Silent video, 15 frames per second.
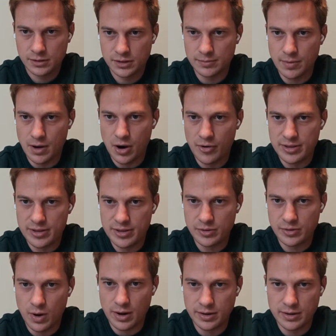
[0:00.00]
Kamari, the
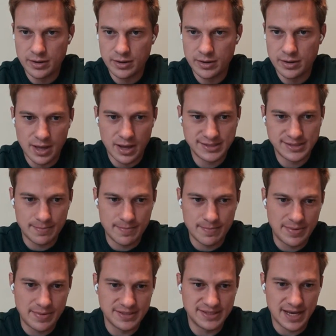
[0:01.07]
one. I said
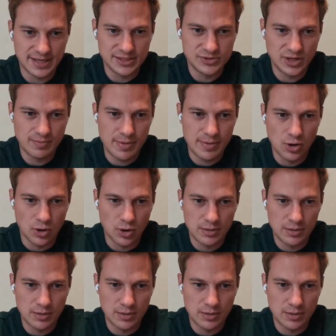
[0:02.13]
maybe the second string, maybe not.